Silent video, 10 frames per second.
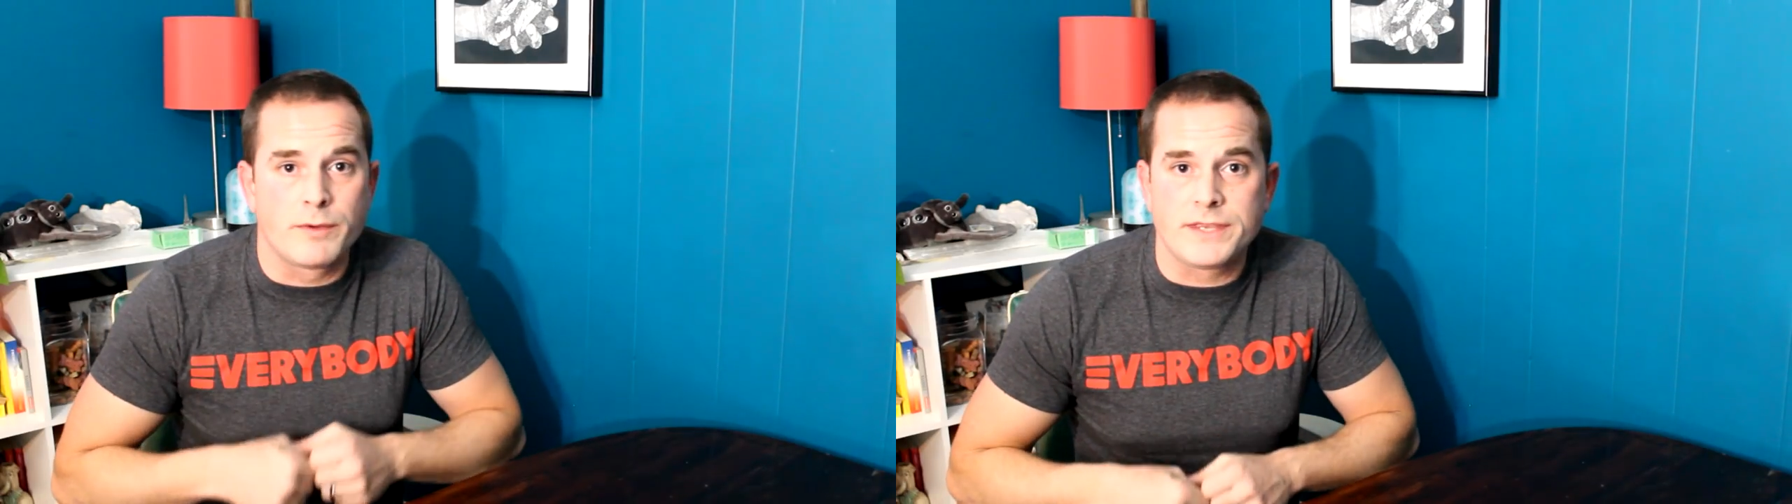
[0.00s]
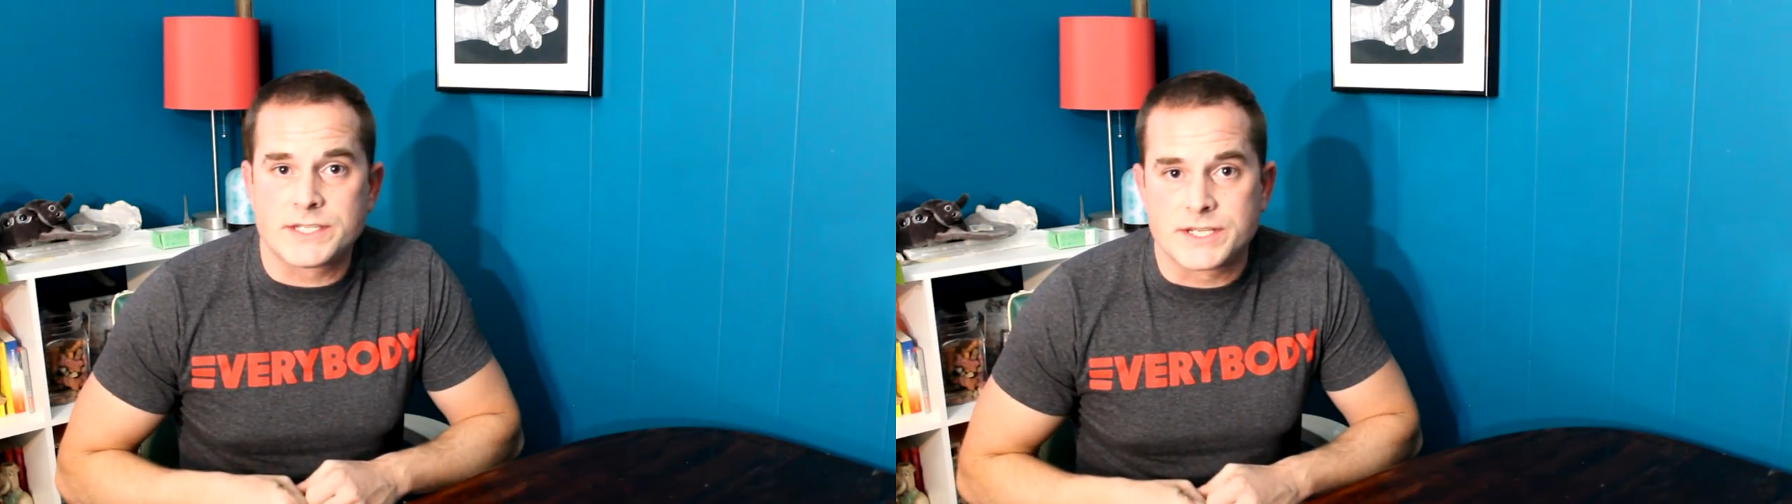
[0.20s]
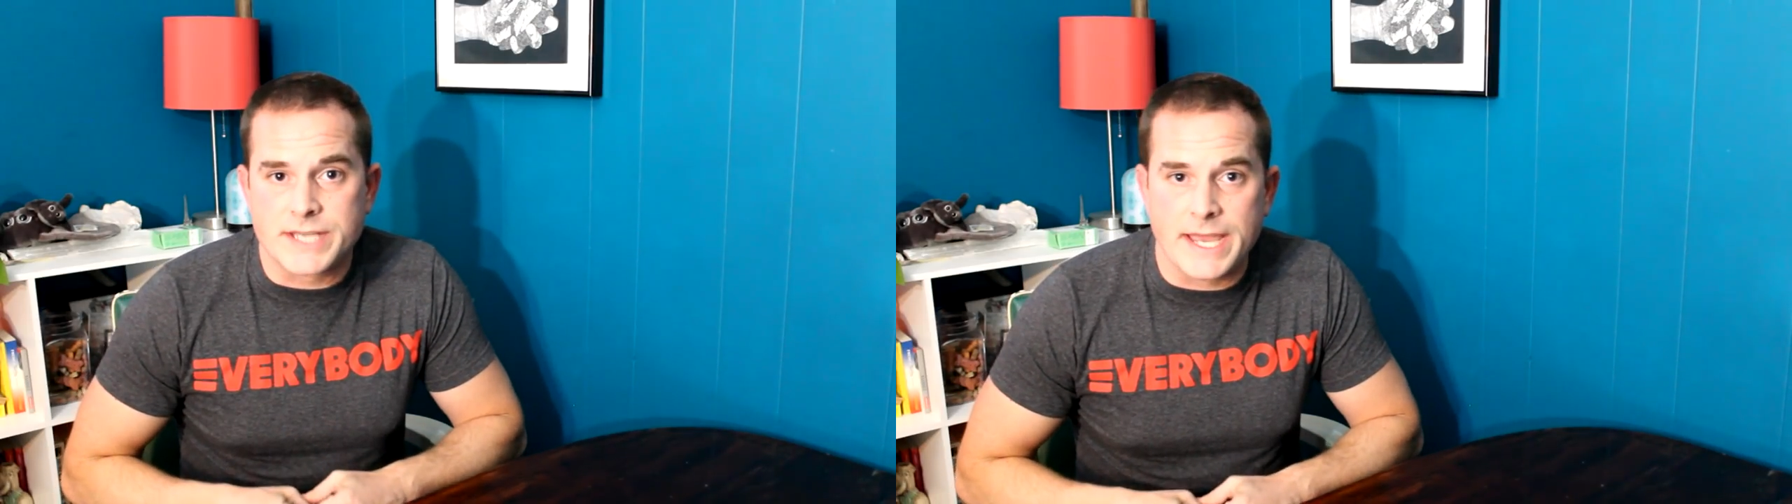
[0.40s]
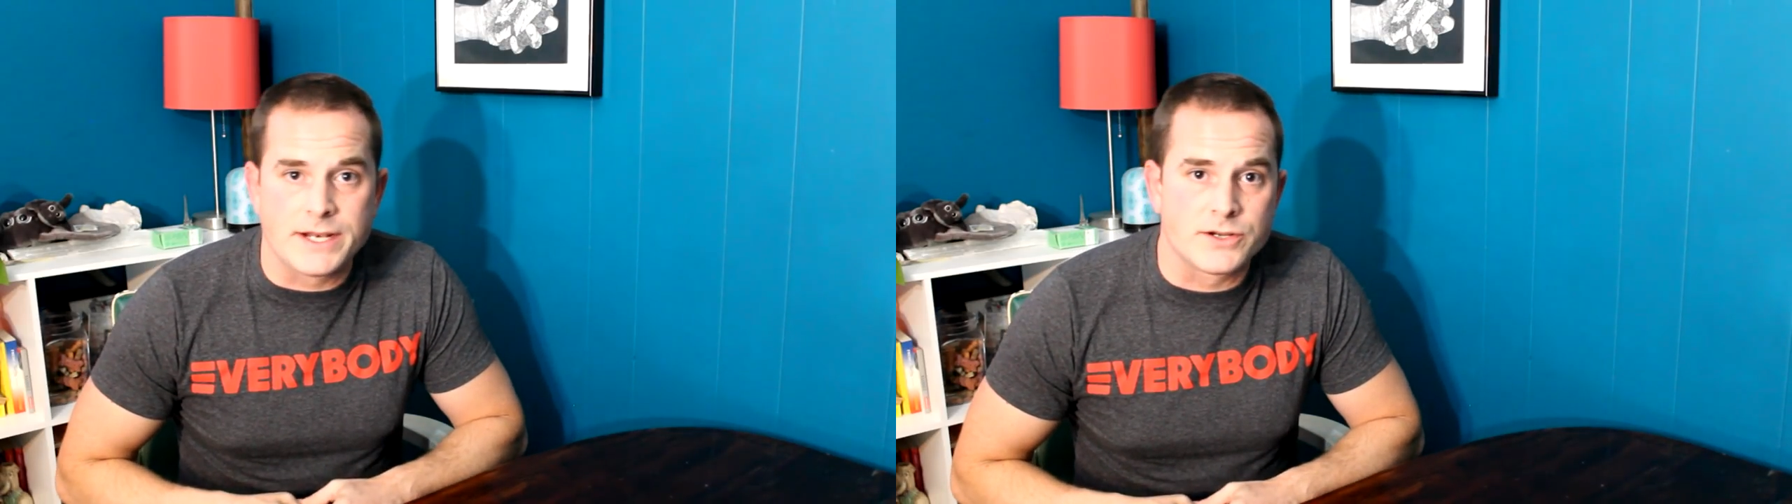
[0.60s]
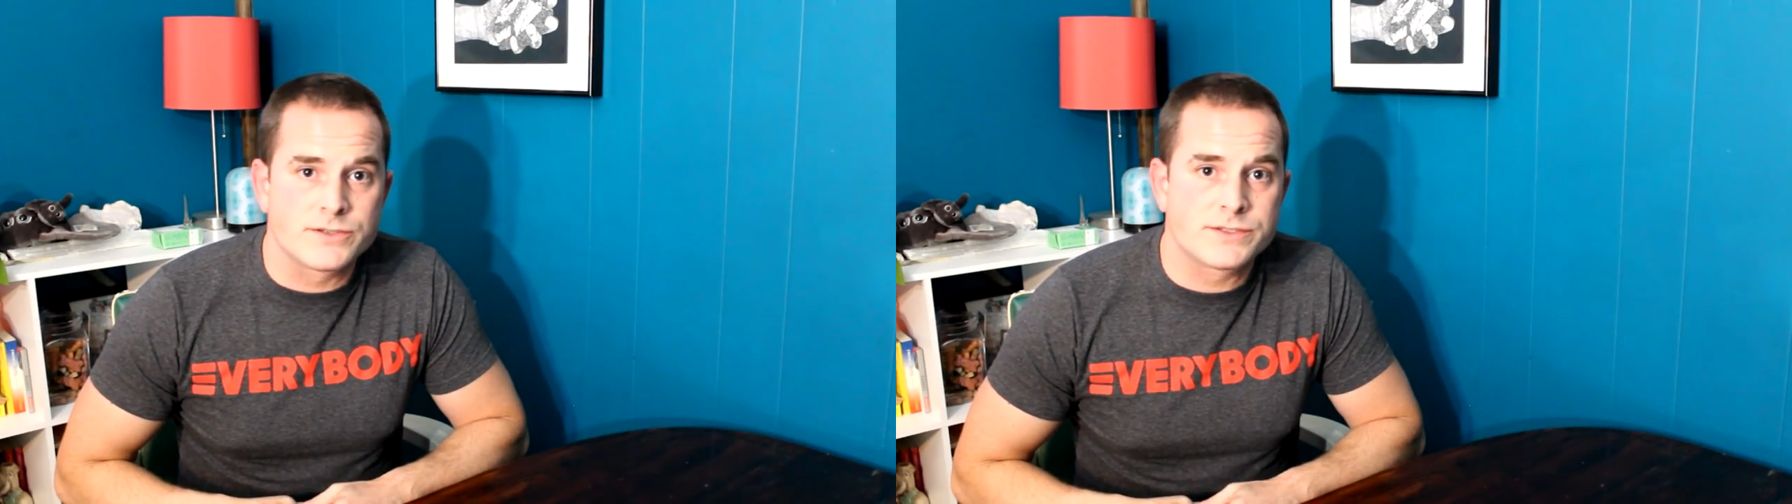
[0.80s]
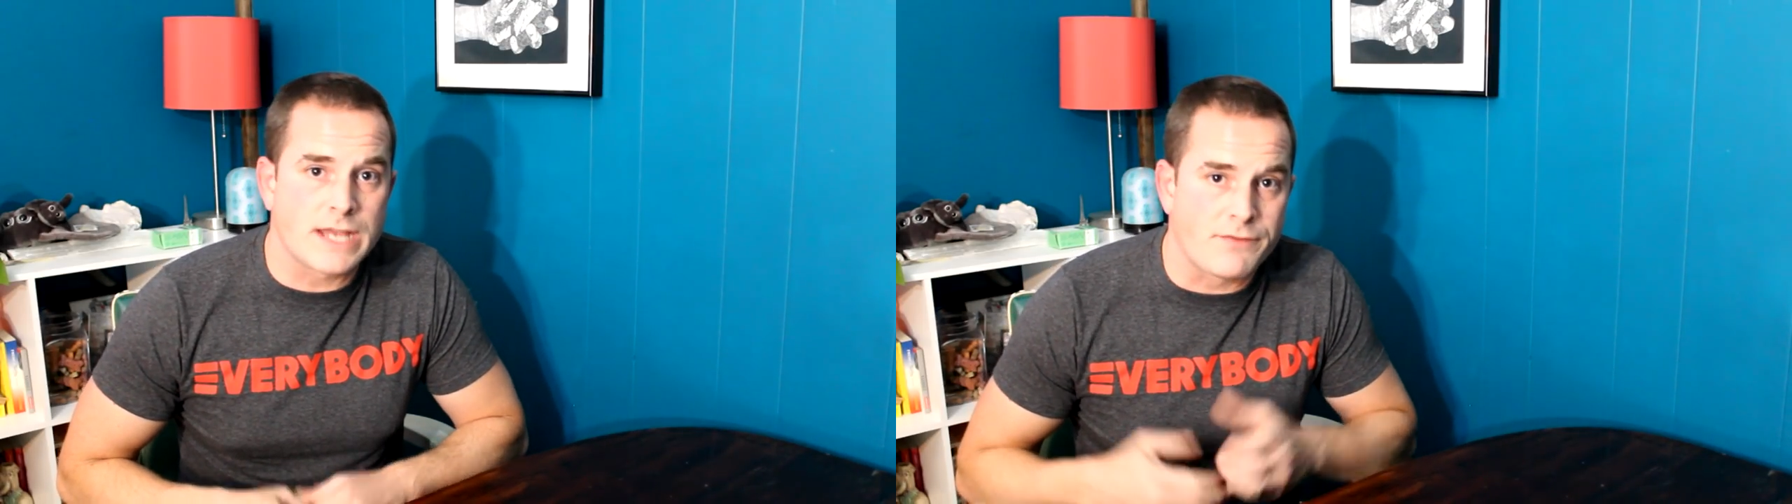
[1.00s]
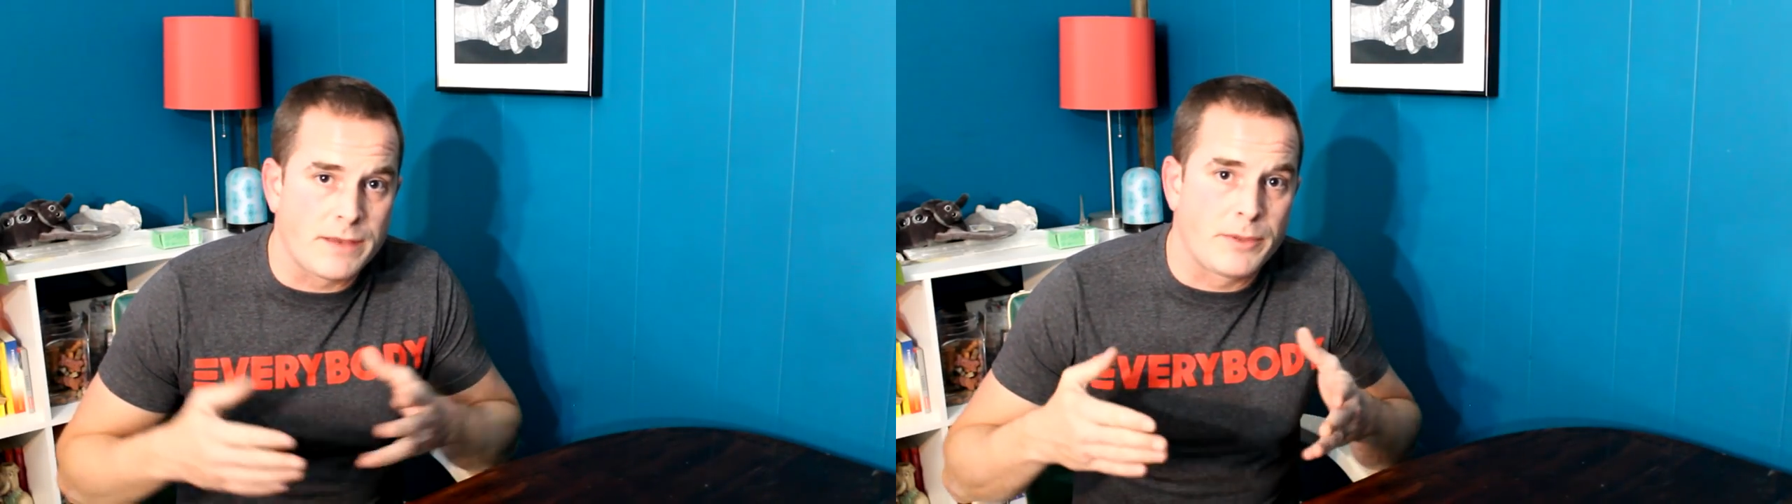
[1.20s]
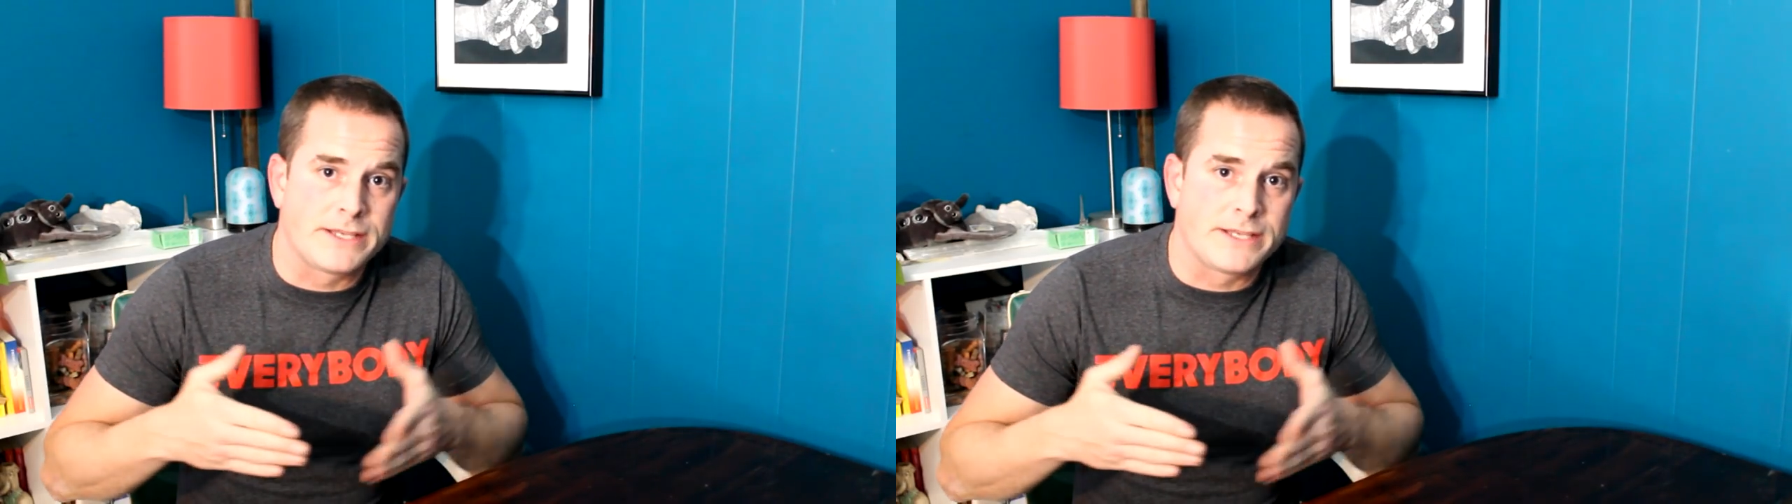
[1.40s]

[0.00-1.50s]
of these containers definitely